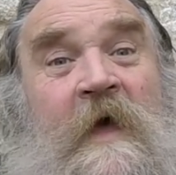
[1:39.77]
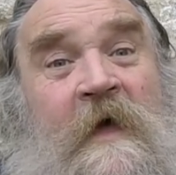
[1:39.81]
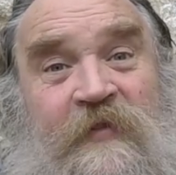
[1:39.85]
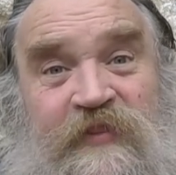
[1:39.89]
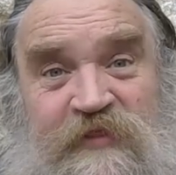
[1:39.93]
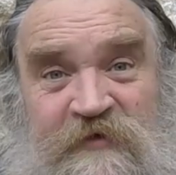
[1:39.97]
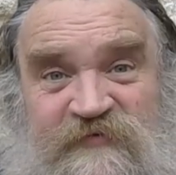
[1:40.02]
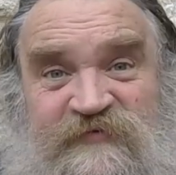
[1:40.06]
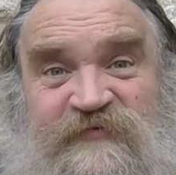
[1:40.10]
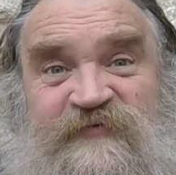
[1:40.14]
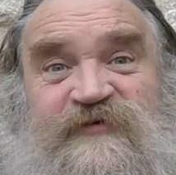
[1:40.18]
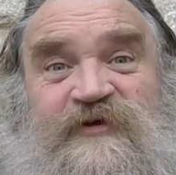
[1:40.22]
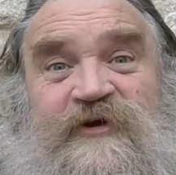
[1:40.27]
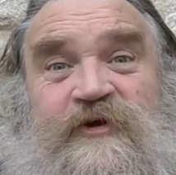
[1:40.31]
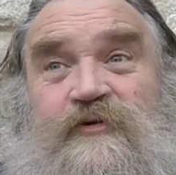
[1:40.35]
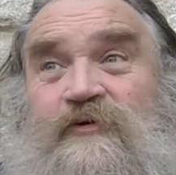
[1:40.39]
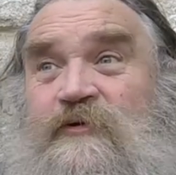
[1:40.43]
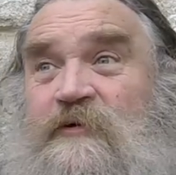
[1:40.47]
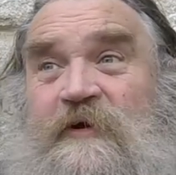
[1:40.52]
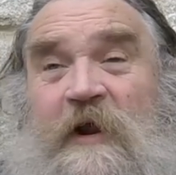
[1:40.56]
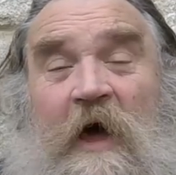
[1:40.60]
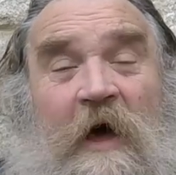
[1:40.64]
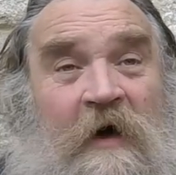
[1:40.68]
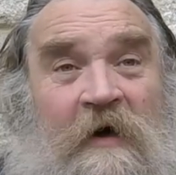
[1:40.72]
The
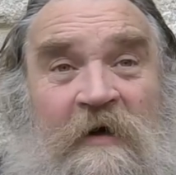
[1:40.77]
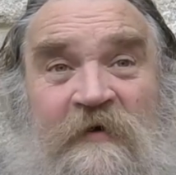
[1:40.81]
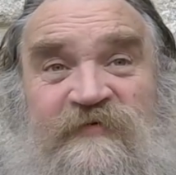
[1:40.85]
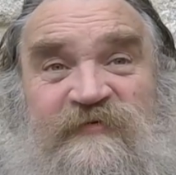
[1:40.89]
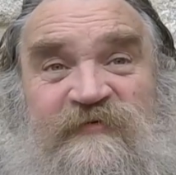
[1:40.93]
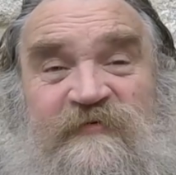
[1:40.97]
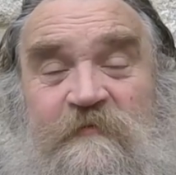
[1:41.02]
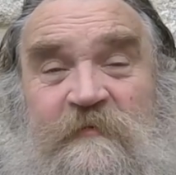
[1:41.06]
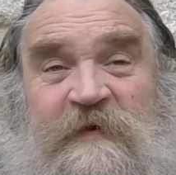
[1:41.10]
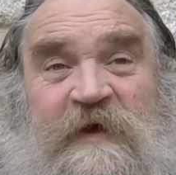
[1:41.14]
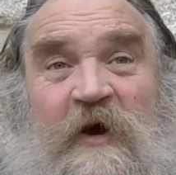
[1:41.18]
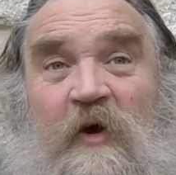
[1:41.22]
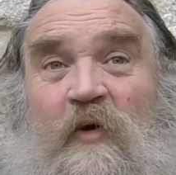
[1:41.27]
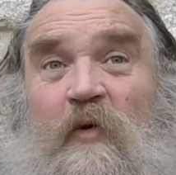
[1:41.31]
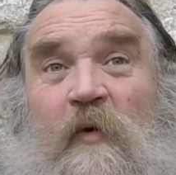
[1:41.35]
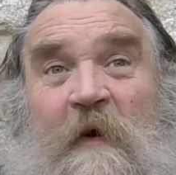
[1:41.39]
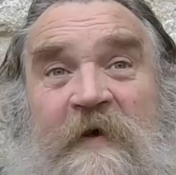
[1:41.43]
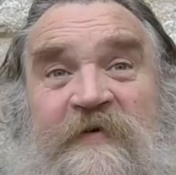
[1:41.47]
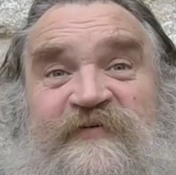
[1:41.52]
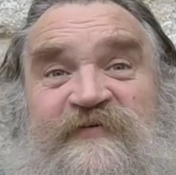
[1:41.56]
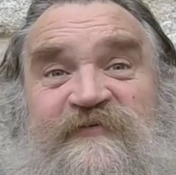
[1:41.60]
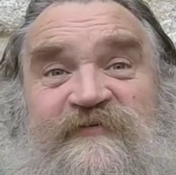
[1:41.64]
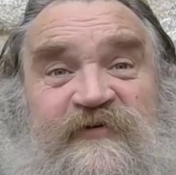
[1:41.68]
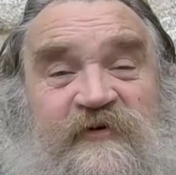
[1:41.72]
student asked me a
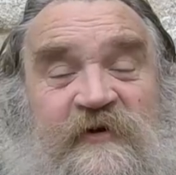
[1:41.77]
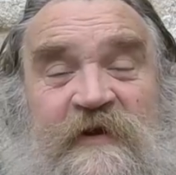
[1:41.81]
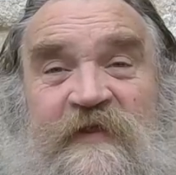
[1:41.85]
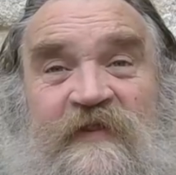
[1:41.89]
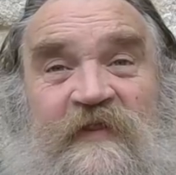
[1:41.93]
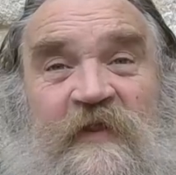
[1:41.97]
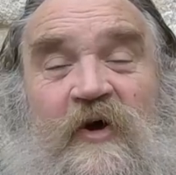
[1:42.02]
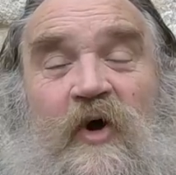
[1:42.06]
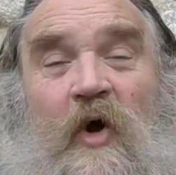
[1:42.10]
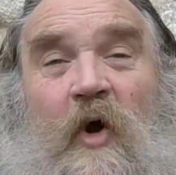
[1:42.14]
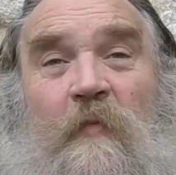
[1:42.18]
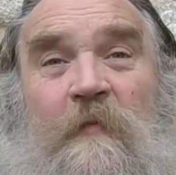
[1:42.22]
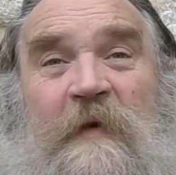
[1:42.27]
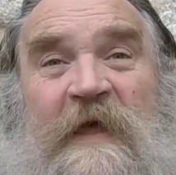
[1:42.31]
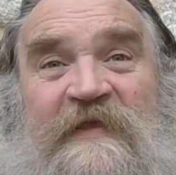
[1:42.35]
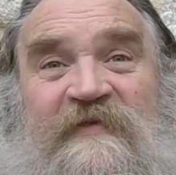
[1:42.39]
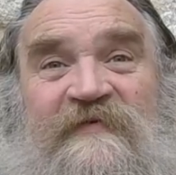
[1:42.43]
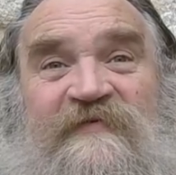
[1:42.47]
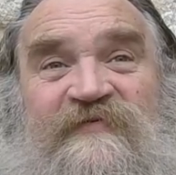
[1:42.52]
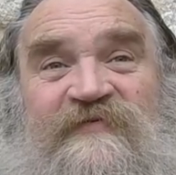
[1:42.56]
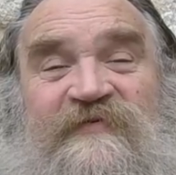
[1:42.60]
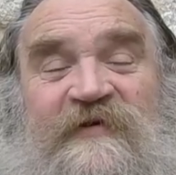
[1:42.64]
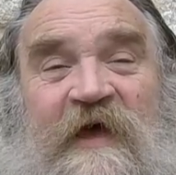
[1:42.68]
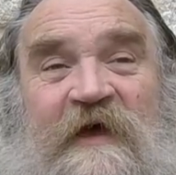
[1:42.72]
question in the
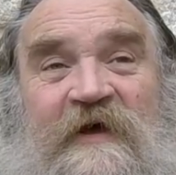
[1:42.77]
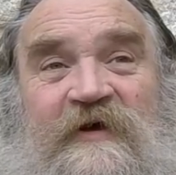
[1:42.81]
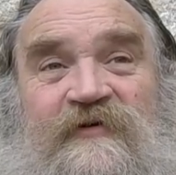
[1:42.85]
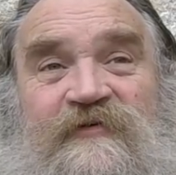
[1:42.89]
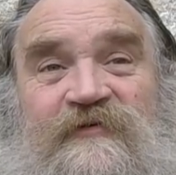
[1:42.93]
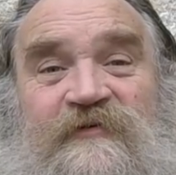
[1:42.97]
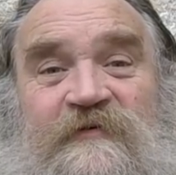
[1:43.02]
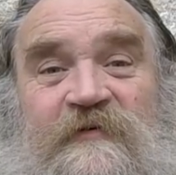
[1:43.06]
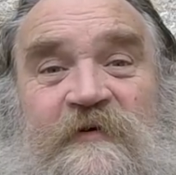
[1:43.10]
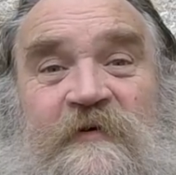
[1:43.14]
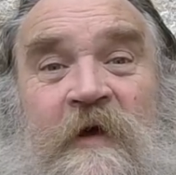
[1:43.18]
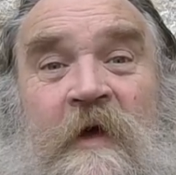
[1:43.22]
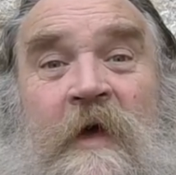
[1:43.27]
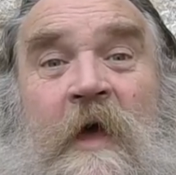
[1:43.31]
comments section,